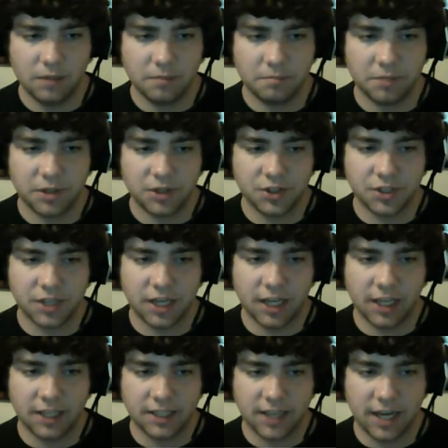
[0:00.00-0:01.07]
Persia's
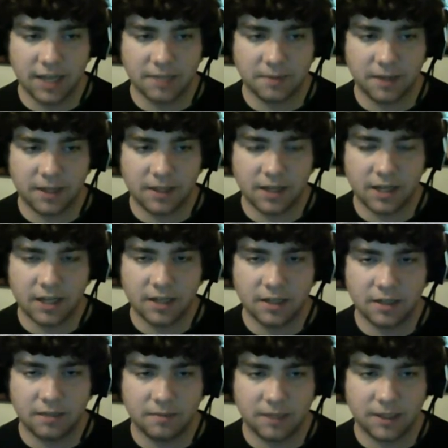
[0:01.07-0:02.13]
getting attacked by the
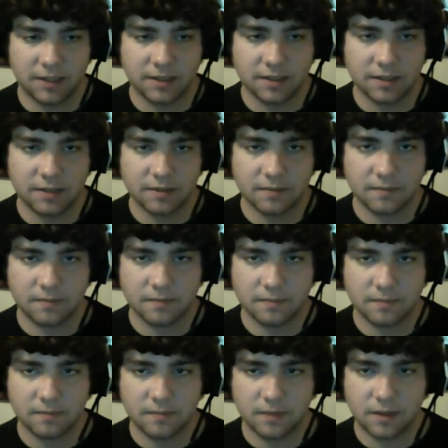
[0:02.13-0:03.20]
Ottomans.
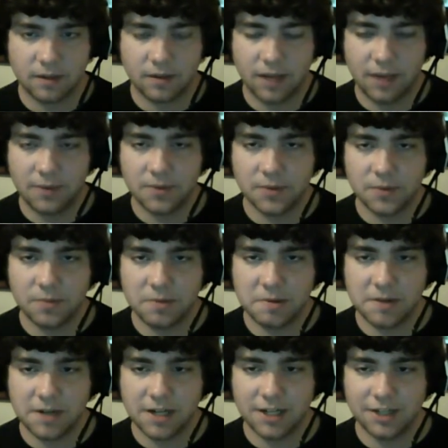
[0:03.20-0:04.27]
That was what we
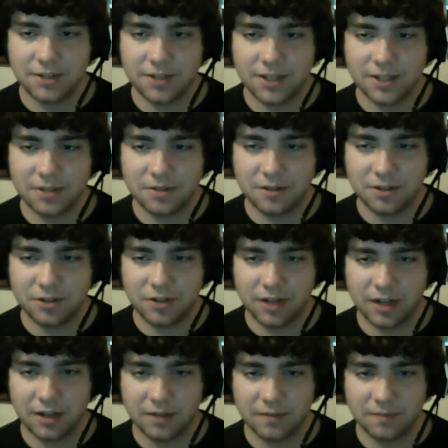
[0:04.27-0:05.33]
were going to do. They stole our
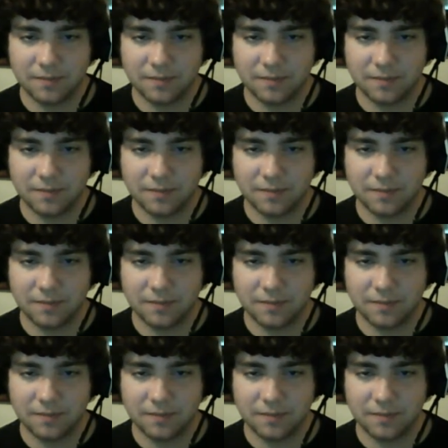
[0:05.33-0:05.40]
trick.